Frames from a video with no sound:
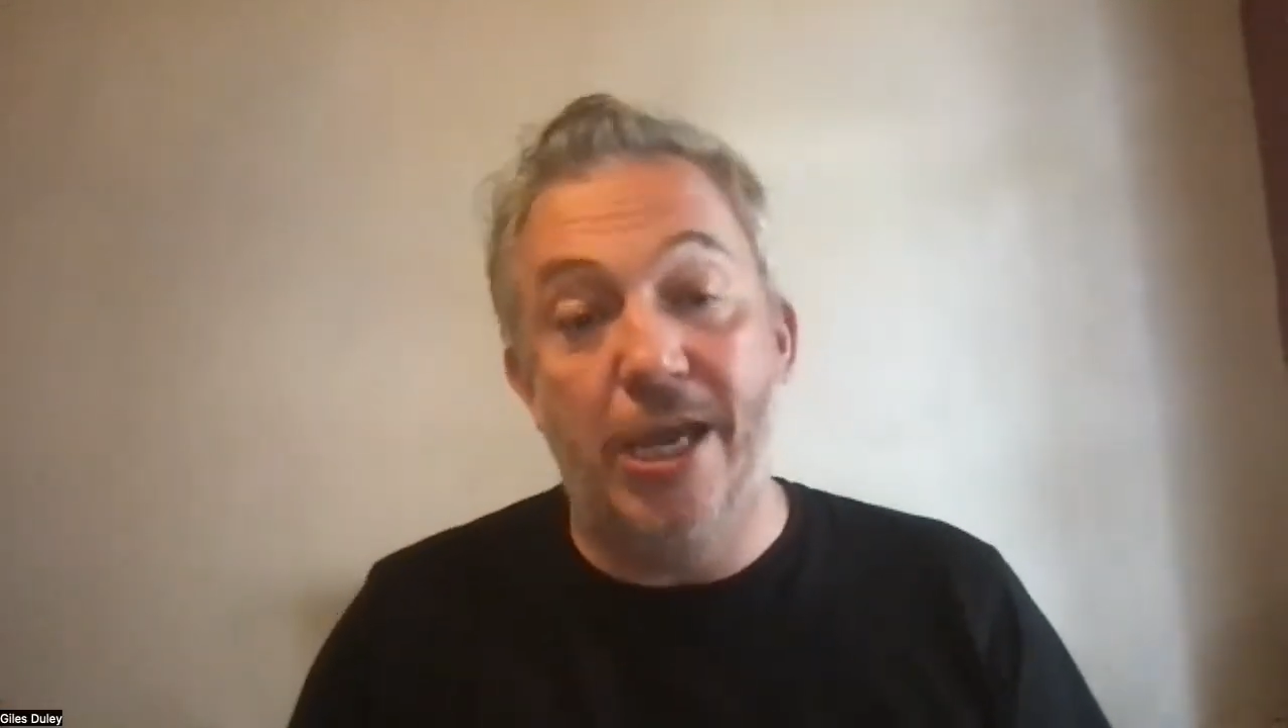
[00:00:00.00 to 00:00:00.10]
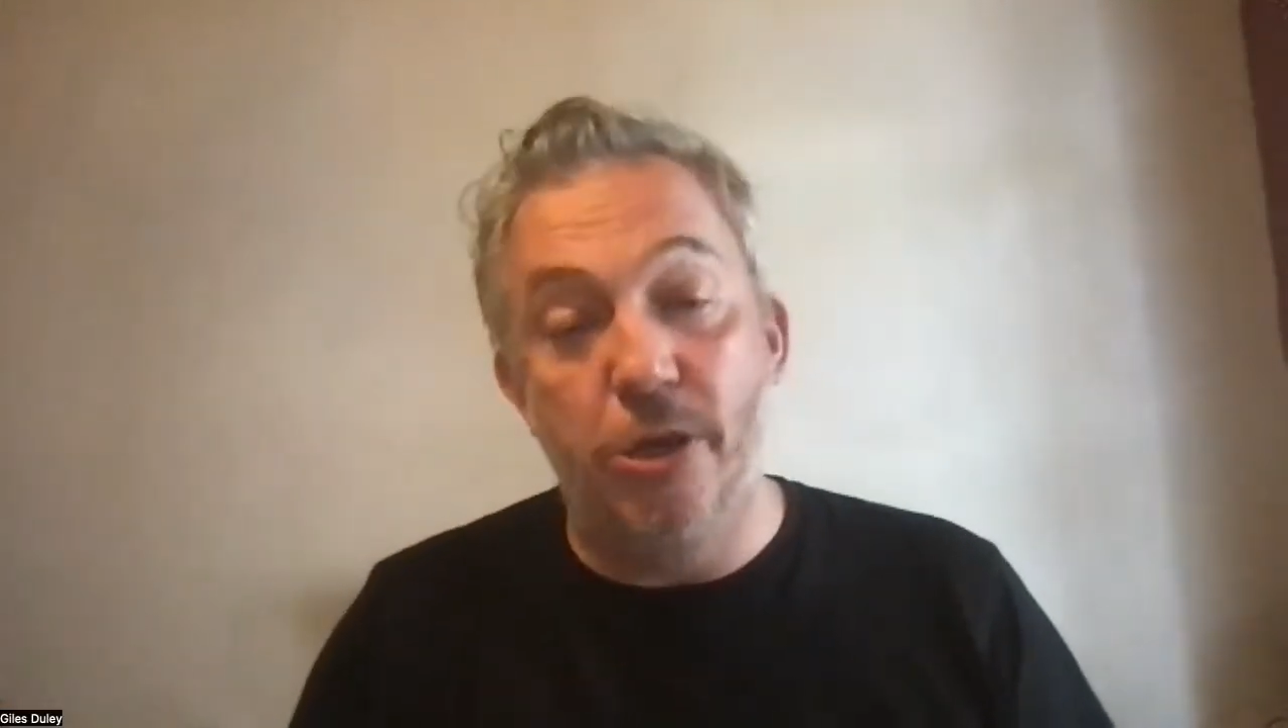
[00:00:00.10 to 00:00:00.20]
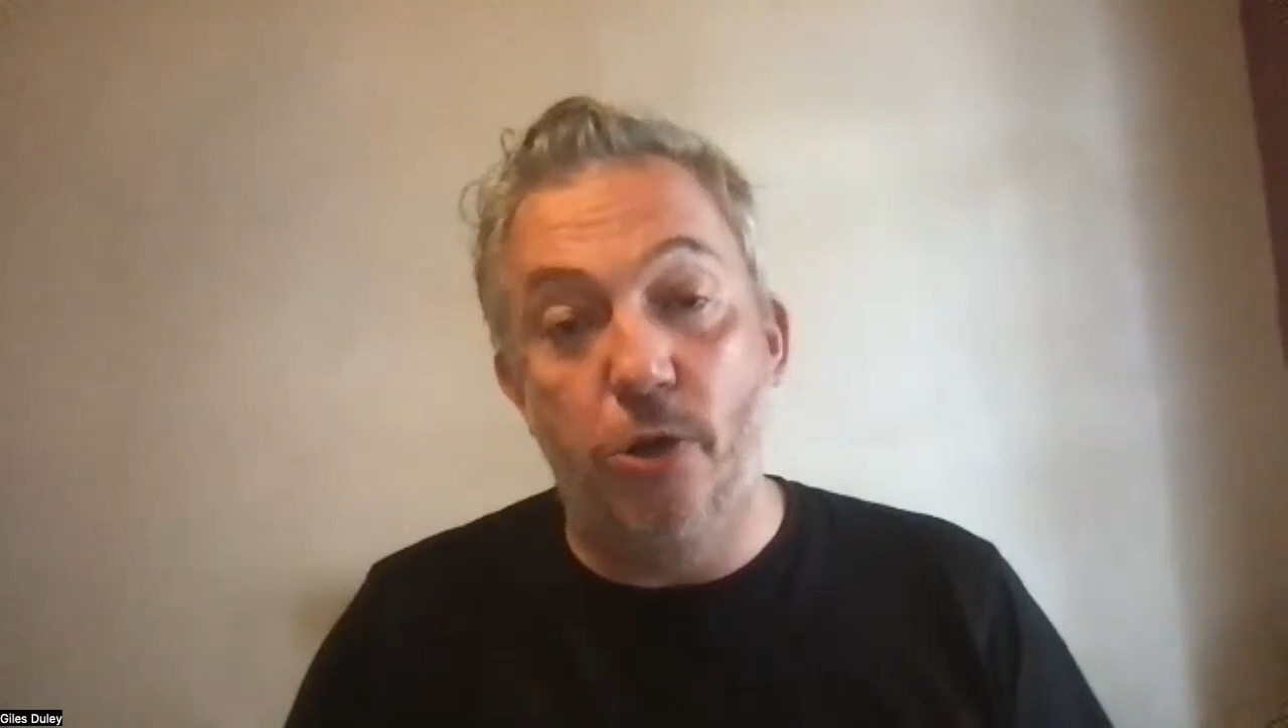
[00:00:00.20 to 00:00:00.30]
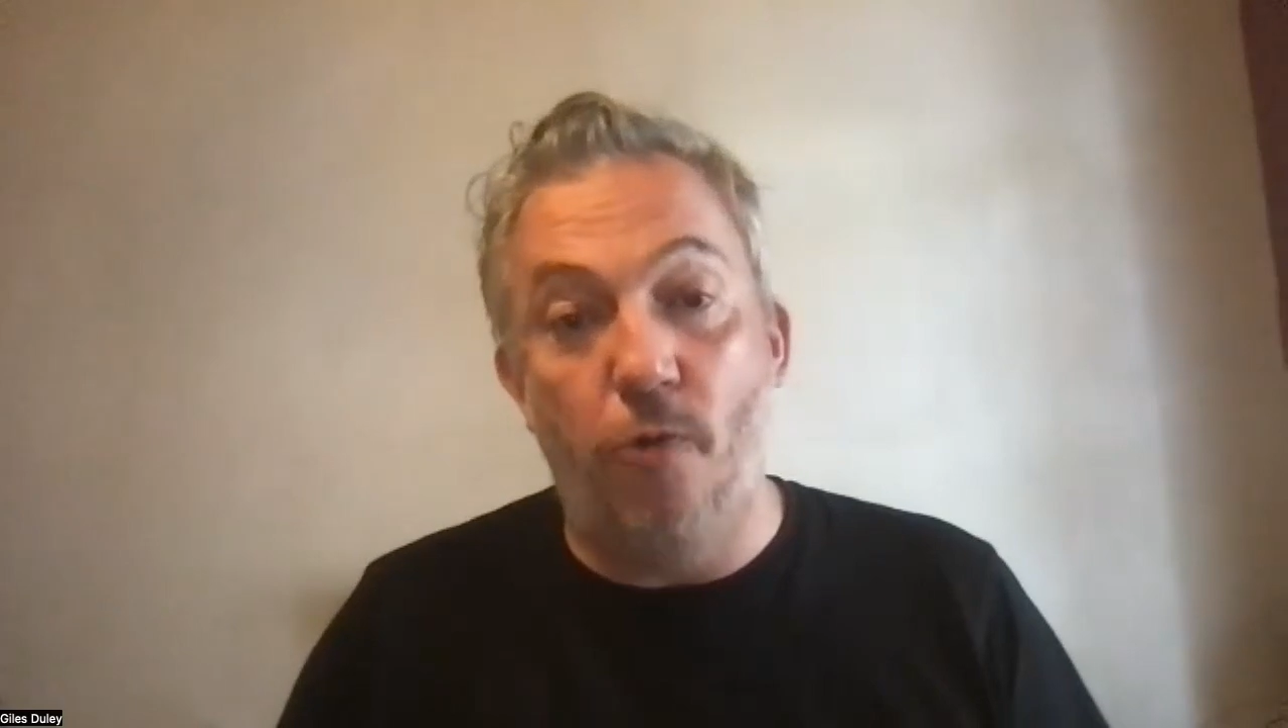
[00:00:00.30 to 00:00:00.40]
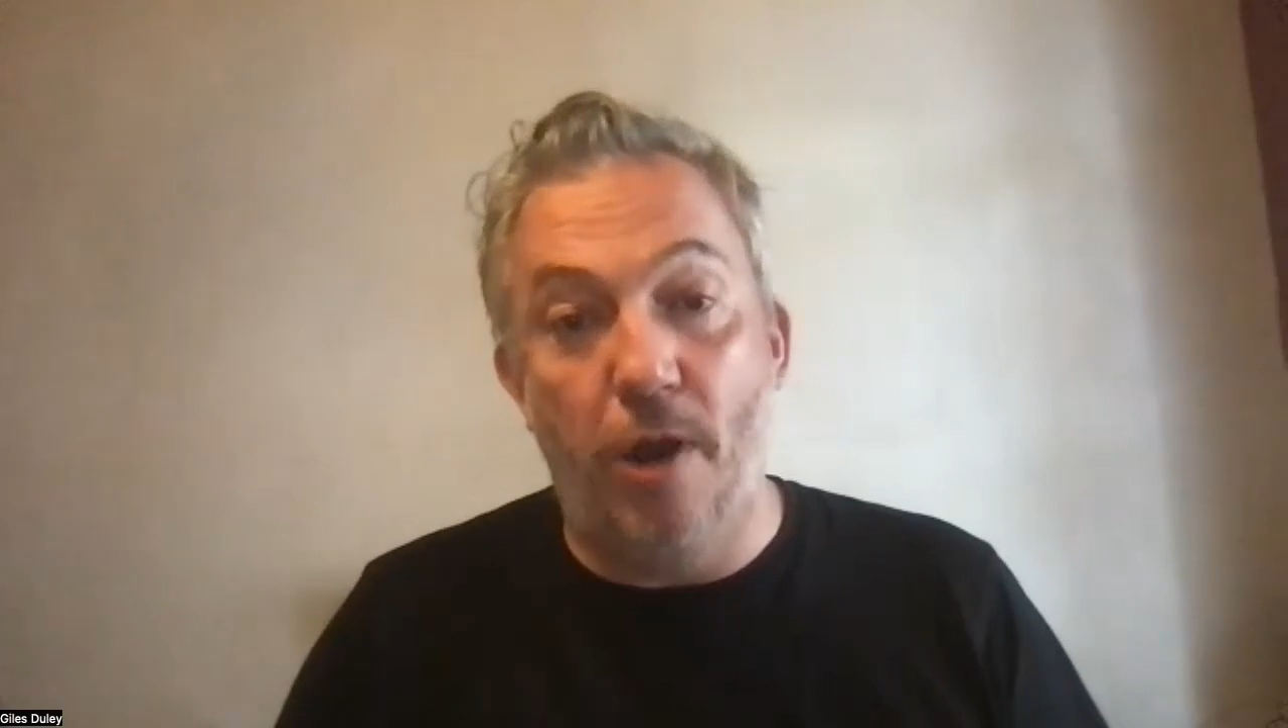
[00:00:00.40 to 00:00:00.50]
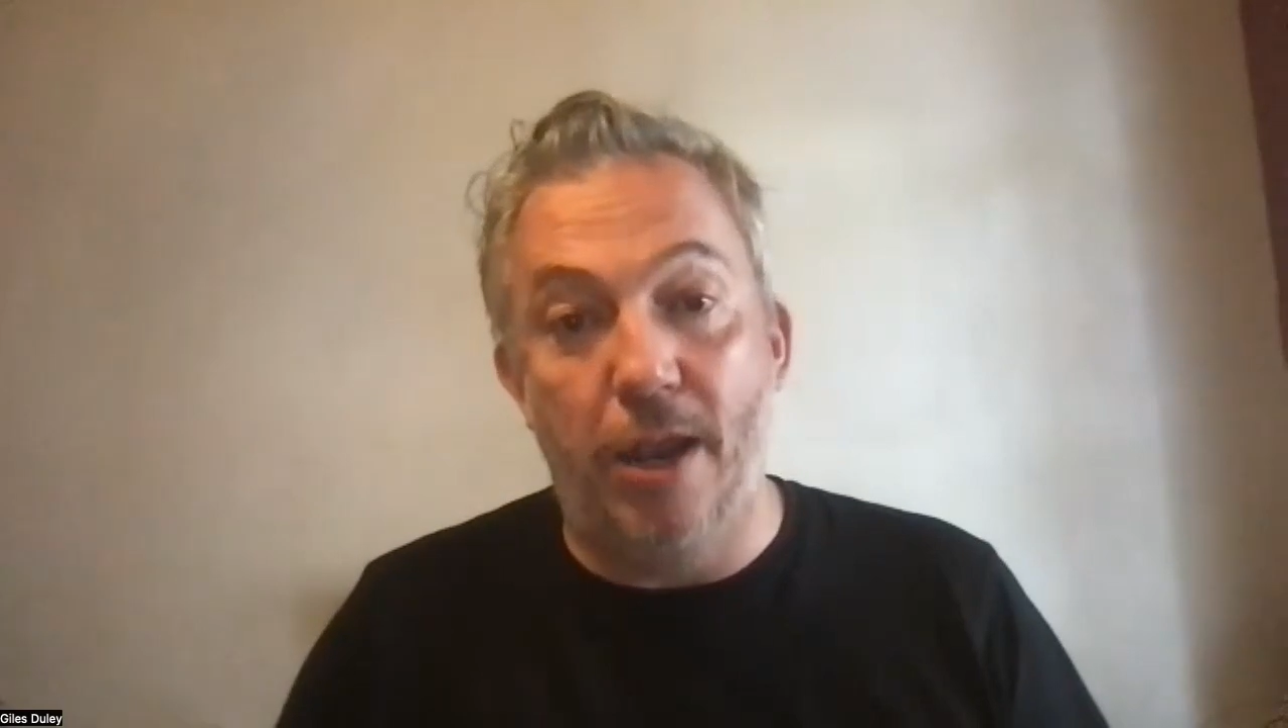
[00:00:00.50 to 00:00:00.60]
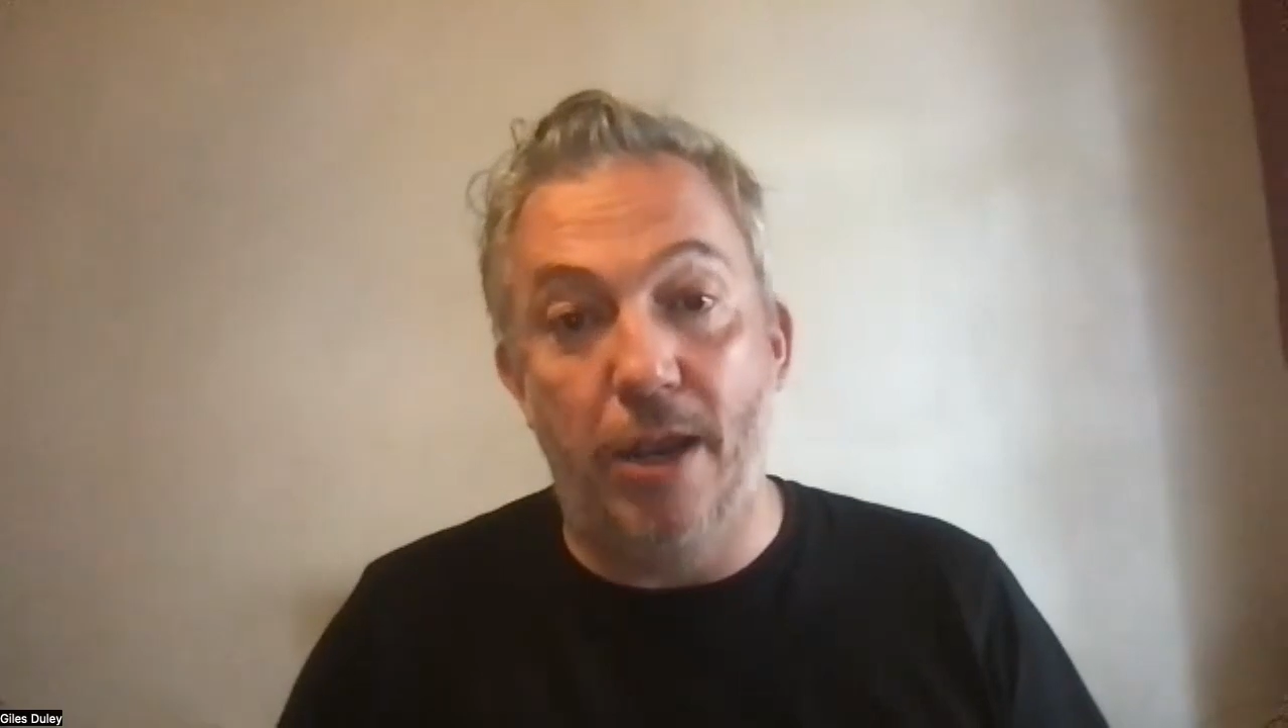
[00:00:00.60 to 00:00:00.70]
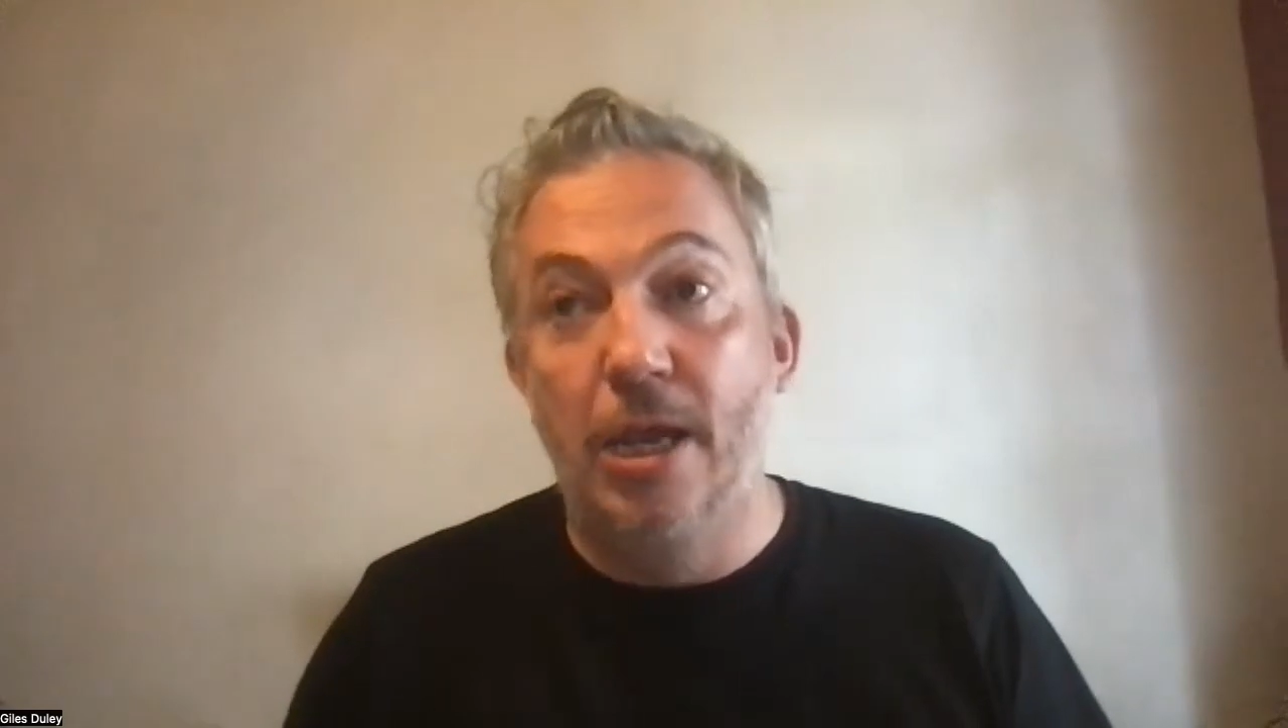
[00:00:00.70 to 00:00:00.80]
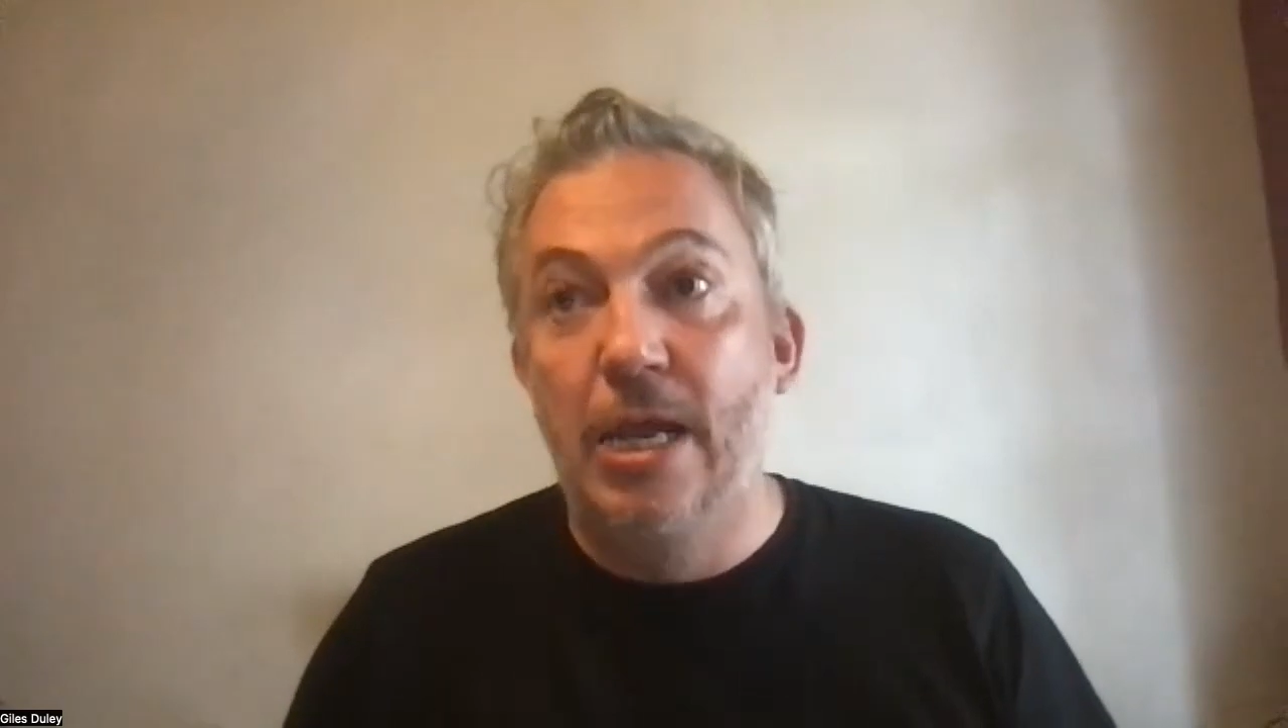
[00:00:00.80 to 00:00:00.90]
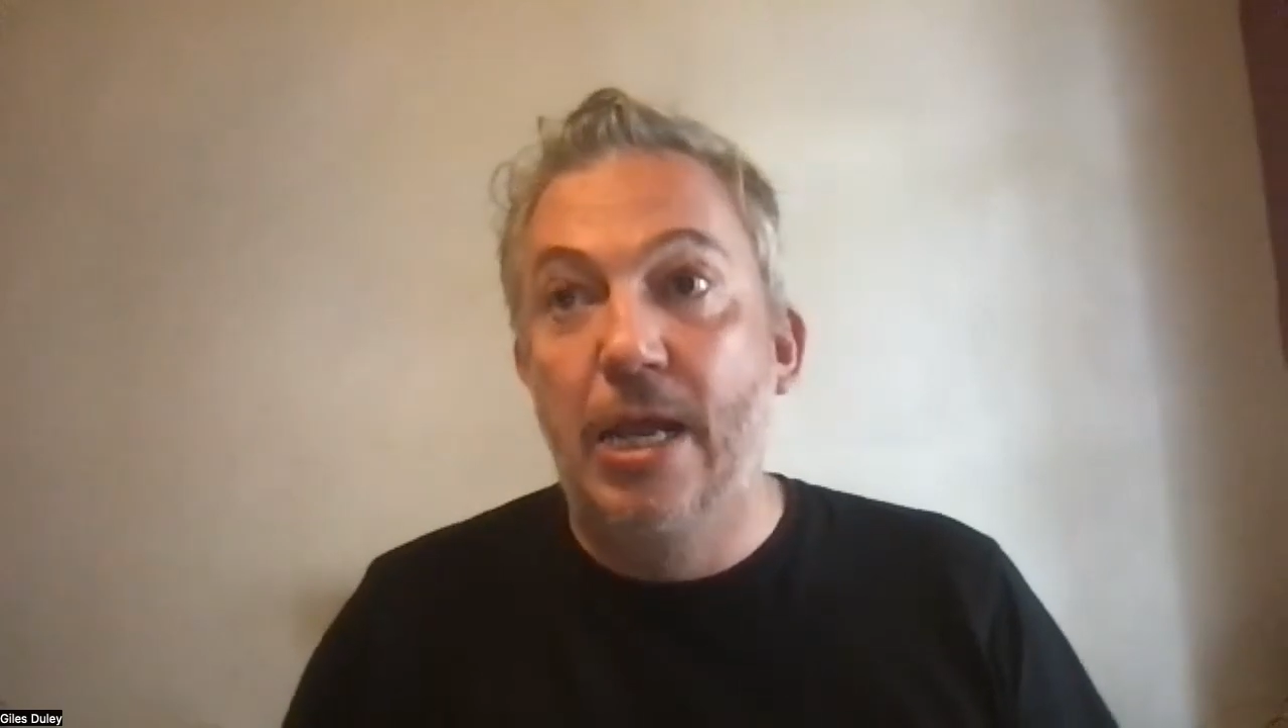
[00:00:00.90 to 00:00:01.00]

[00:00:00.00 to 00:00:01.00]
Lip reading: in Ukraine